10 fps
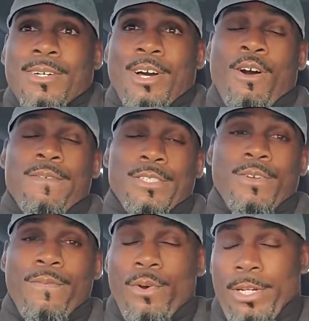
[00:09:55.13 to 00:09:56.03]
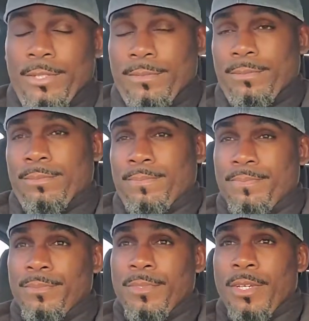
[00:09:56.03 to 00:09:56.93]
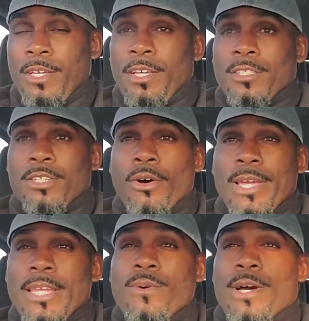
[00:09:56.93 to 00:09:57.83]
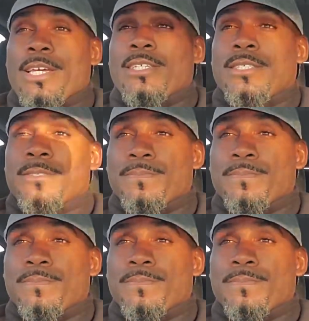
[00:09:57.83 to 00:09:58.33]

over 240. So anyways,